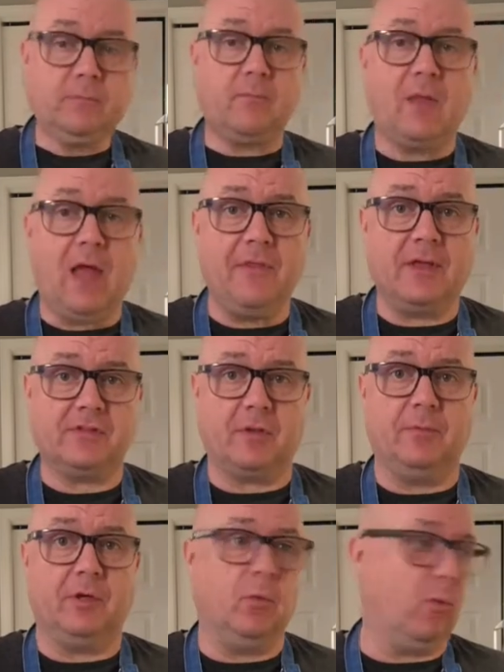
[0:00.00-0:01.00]
and that's
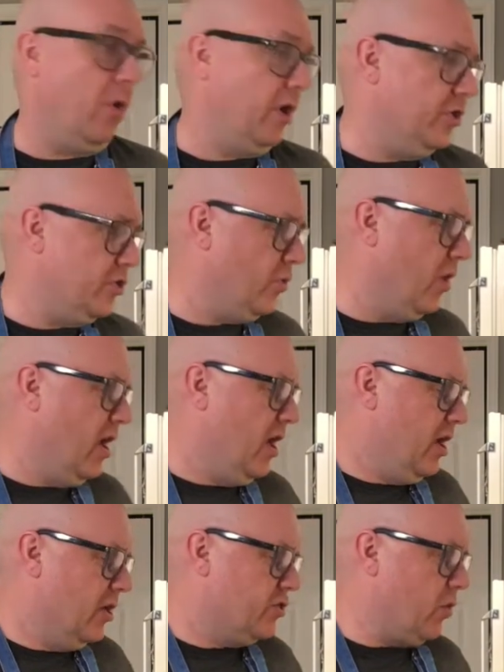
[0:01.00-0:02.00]
something we want to do.
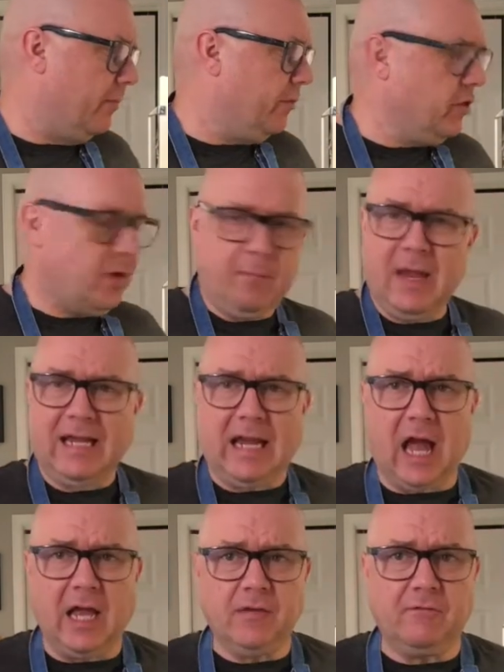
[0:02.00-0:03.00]
So I'm going to make
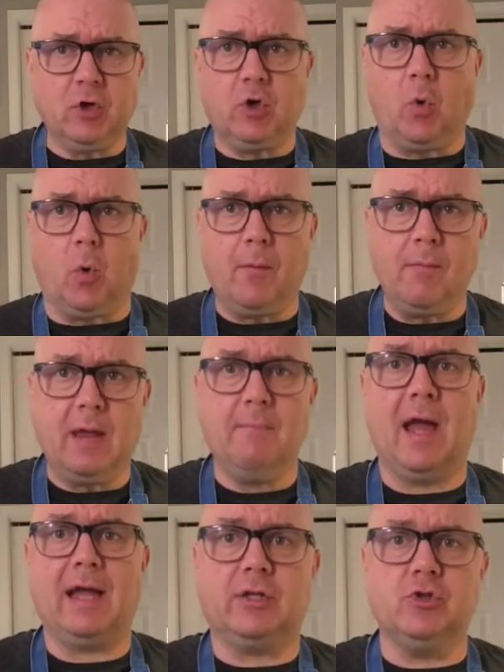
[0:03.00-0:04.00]
kind of a gourmet
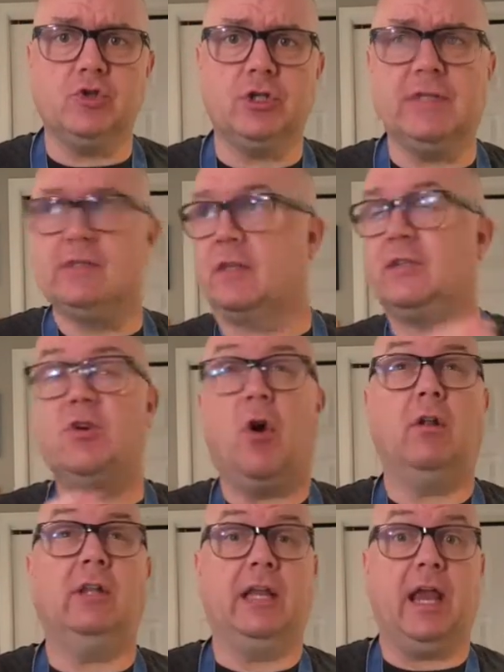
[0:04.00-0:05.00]
mac and cheese. Let's
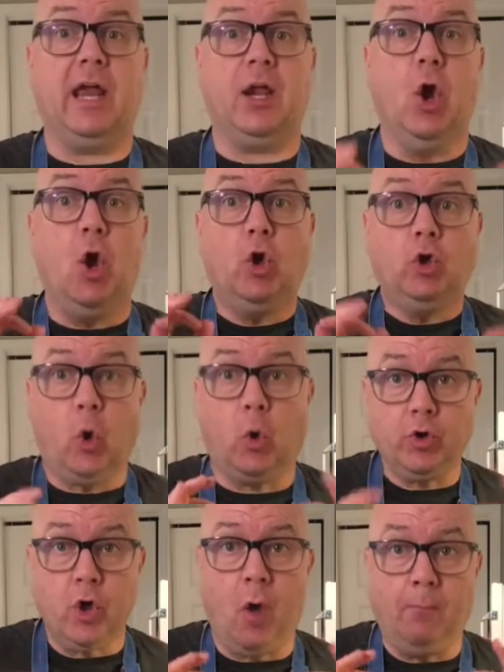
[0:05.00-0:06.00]
call it a
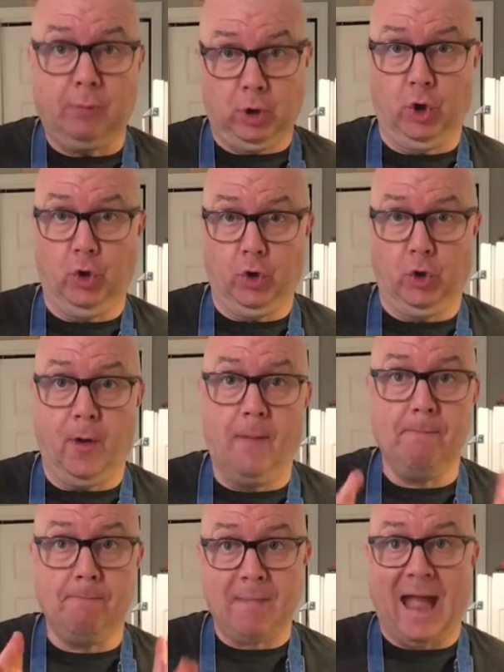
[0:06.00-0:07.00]
Cordon Bleu
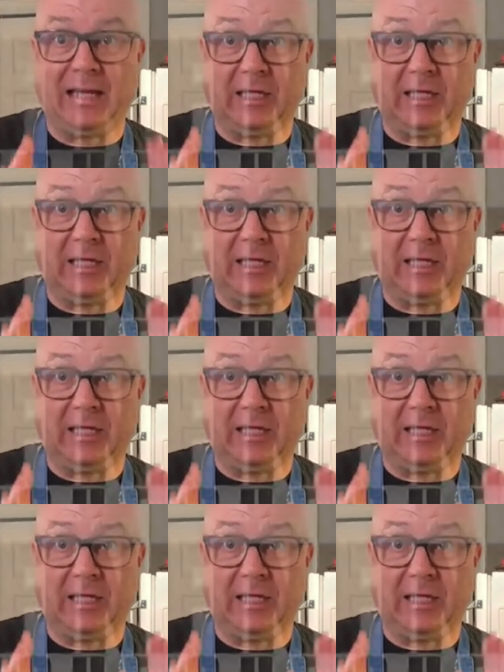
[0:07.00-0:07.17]
mac